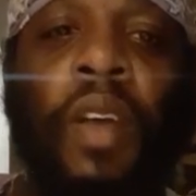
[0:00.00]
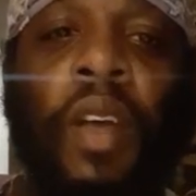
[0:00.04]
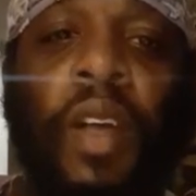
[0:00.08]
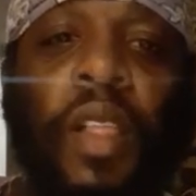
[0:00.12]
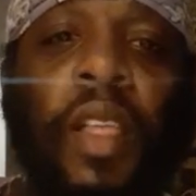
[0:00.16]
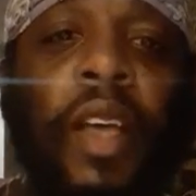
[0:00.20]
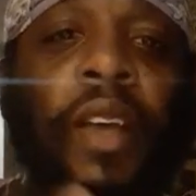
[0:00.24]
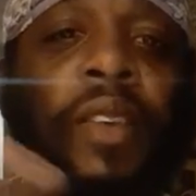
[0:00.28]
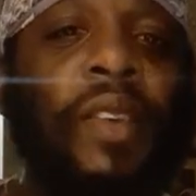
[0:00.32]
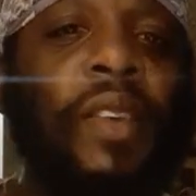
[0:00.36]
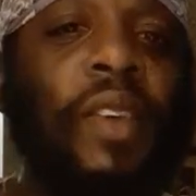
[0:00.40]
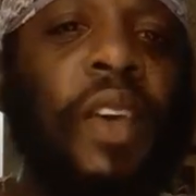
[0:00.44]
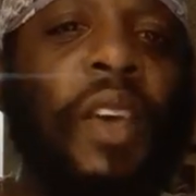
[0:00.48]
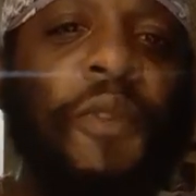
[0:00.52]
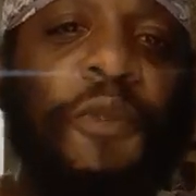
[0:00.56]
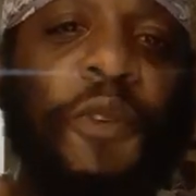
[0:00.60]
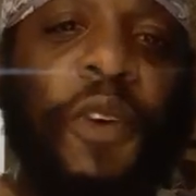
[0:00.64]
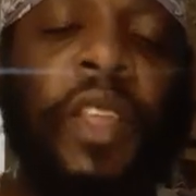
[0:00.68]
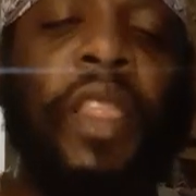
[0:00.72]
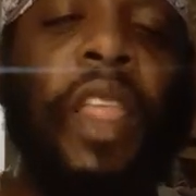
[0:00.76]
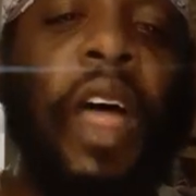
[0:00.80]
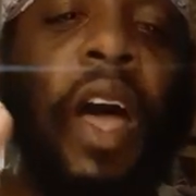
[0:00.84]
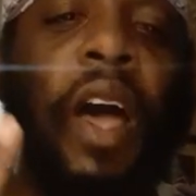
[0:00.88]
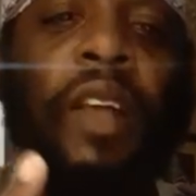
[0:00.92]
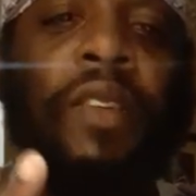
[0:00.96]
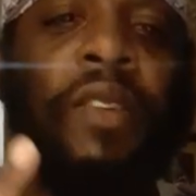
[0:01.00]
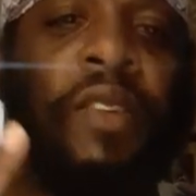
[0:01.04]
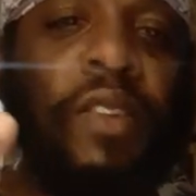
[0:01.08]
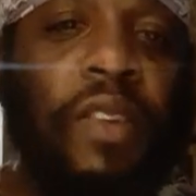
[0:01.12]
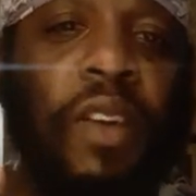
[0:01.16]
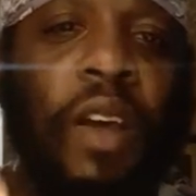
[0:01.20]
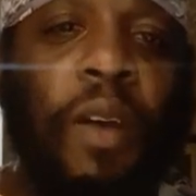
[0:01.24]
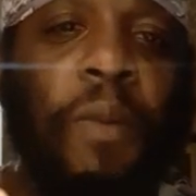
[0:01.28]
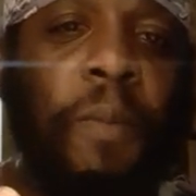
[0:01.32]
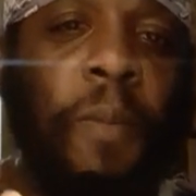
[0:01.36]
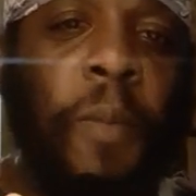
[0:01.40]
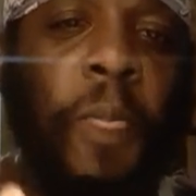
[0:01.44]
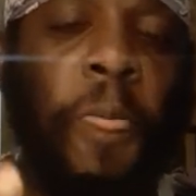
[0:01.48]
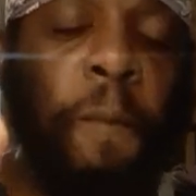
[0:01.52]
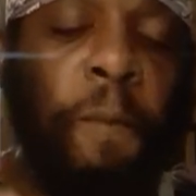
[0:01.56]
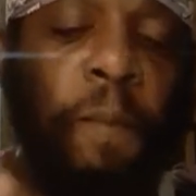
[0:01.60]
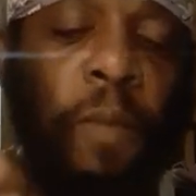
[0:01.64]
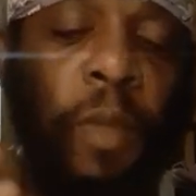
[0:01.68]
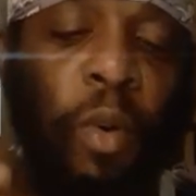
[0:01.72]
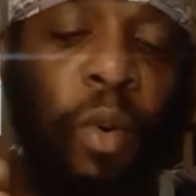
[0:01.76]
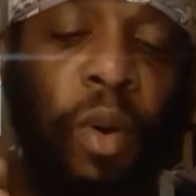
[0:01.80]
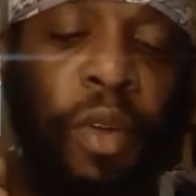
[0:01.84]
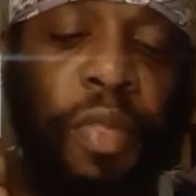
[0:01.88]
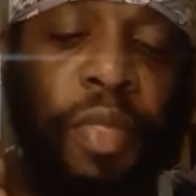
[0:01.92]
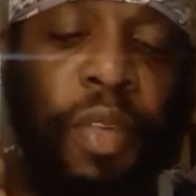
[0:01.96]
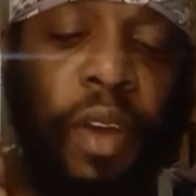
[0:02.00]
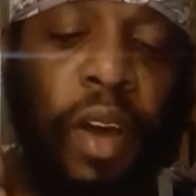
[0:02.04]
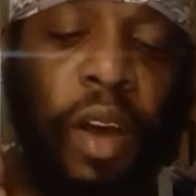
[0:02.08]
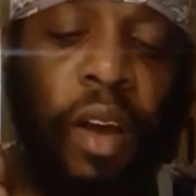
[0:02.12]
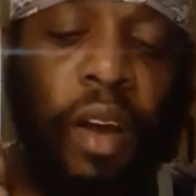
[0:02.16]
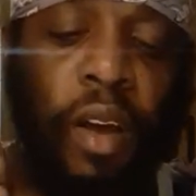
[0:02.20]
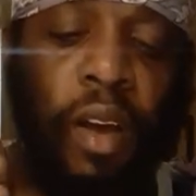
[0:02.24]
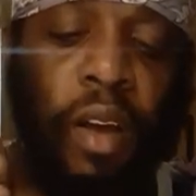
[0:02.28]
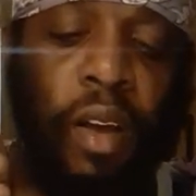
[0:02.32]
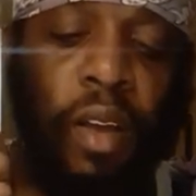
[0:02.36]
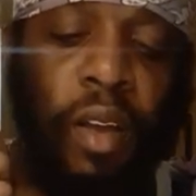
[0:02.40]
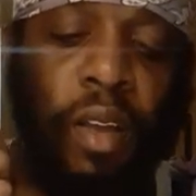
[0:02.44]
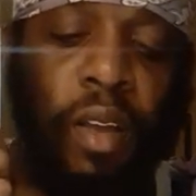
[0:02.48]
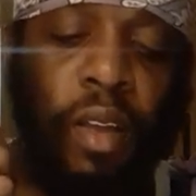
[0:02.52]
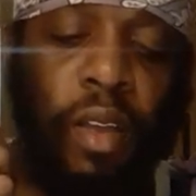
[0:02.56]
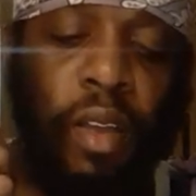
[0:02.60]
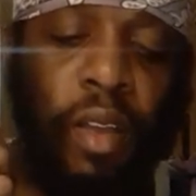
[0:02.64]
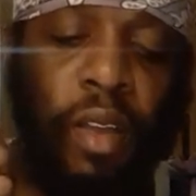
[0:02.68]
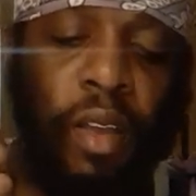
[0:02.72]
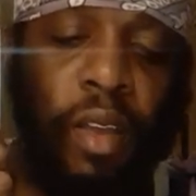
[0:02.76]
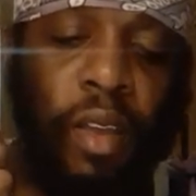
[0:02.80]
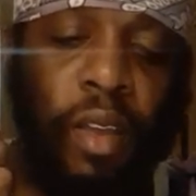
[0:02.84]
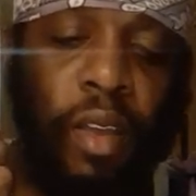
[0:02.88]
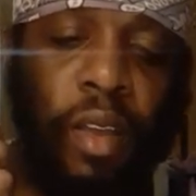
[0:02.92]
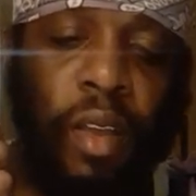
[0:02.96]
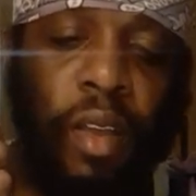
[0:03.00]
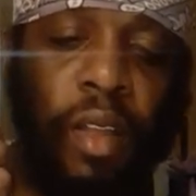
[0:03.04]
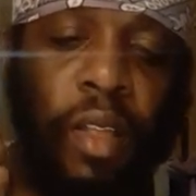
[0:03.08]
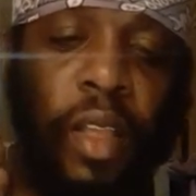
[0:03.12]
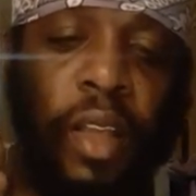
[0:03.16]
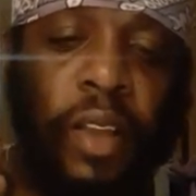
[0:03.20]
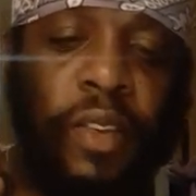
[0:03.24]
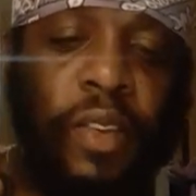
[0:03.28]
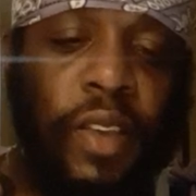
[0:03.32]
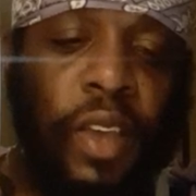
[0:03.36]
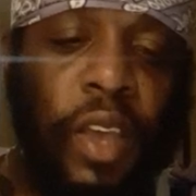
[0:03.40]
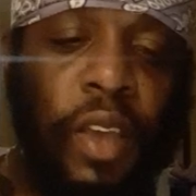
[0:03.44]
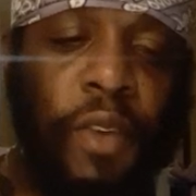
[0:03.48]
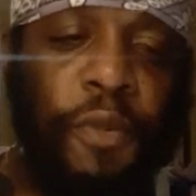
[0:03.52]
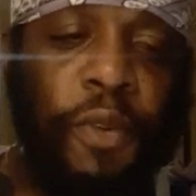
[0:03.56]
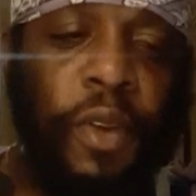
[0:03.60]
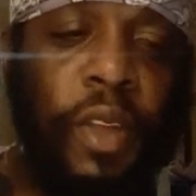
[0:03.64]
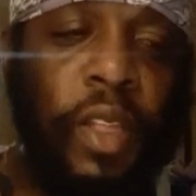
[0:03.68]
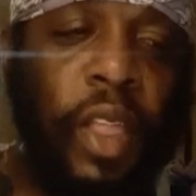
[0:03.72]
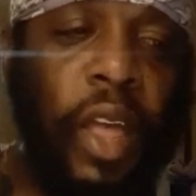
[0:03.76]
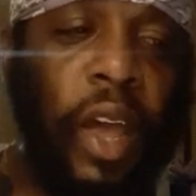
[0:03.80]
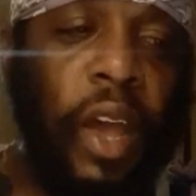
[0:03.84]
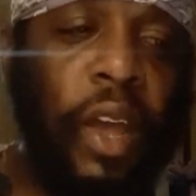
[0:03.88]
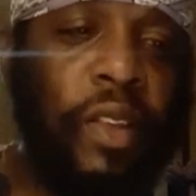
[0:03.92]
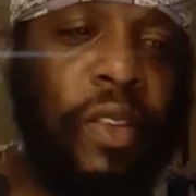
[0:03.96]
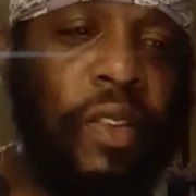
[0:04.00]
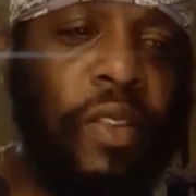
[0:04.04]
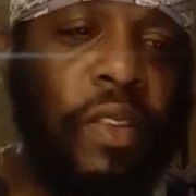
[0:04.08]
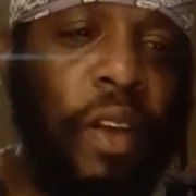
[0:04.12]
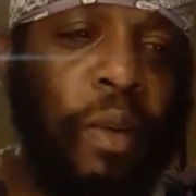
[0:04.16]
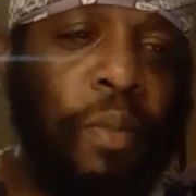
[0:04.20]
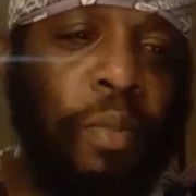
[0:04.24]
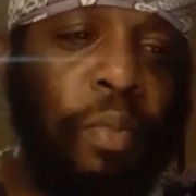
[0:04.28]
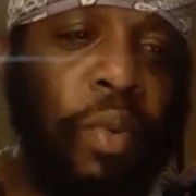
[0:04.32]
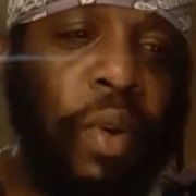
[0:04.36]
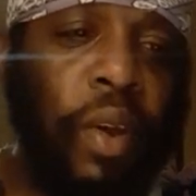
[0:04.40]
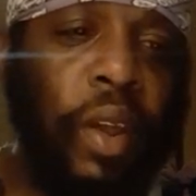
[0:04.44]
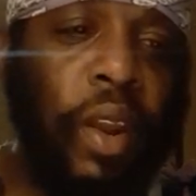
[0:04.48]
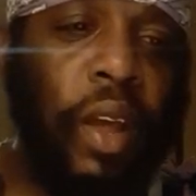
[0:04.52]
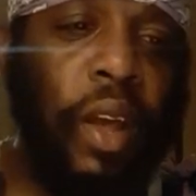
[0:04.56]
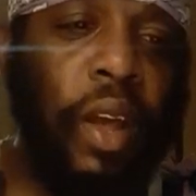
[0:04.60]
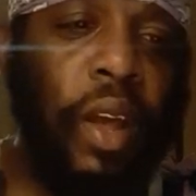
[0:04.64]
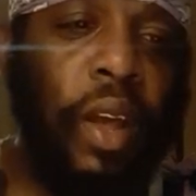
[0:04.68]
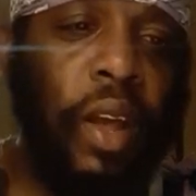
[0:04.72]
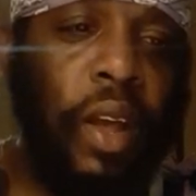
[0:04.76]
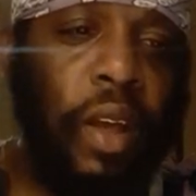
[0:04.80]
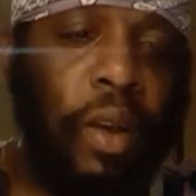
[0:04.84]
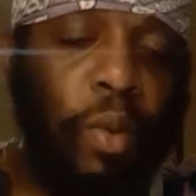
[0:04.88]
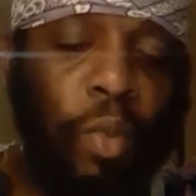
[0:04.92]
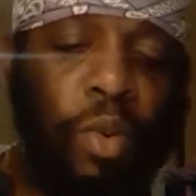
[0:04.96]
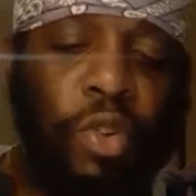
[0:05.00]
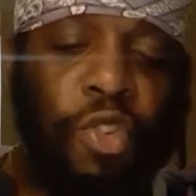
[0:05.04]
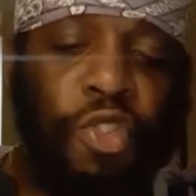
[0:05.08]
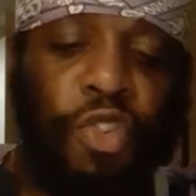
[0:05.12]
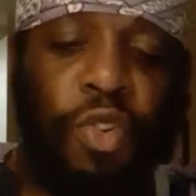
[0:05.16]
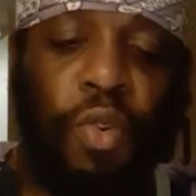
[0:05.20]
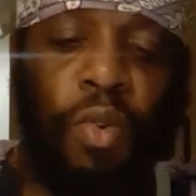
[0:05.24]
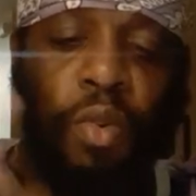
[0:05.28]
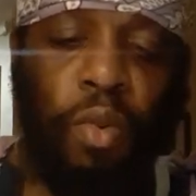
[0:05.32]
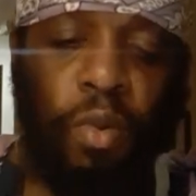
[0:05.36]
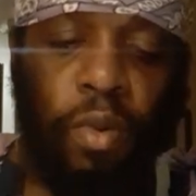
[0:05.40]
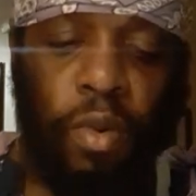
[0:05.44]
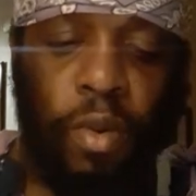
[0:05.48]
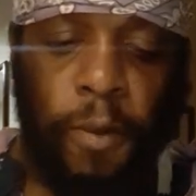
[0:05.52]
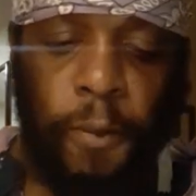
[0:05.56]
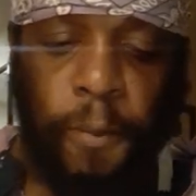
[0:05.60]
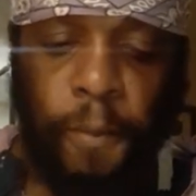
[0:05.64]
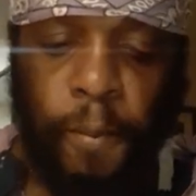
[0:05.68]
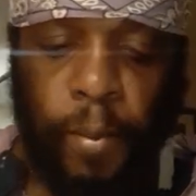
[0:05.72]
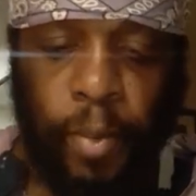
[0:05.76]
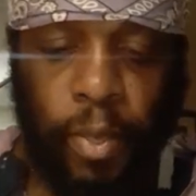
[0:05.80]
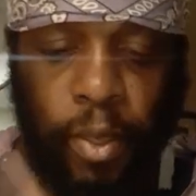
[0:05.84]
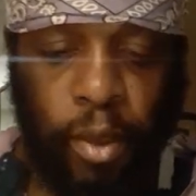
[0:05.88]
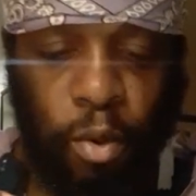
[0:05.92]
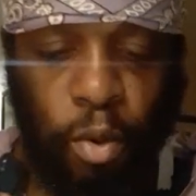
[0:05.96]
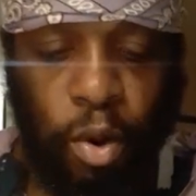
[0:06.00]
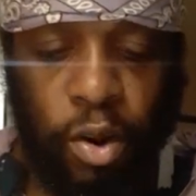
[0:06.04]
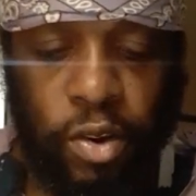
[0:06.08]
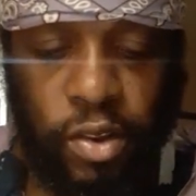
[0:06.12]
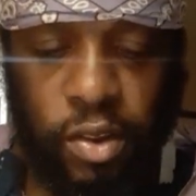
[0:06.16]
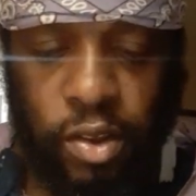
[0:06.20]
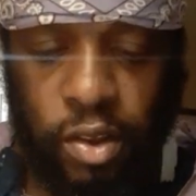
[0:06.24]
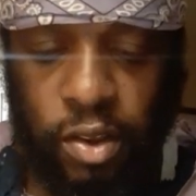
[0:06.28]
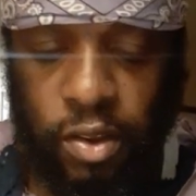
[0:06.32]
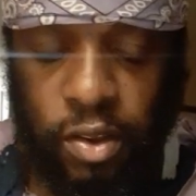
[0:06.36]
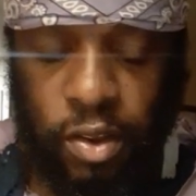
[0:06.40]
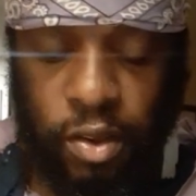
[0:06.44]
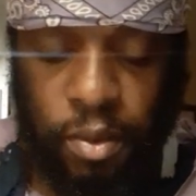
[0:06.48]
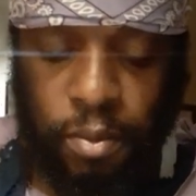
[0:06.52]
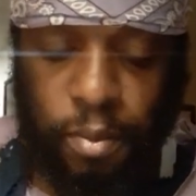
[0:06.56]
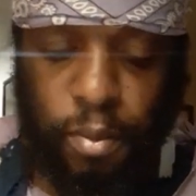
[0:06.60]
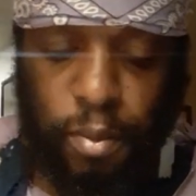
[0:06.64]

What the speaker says: Let's see if it lines up with. Let's see if it lines up with Jude. Watch this.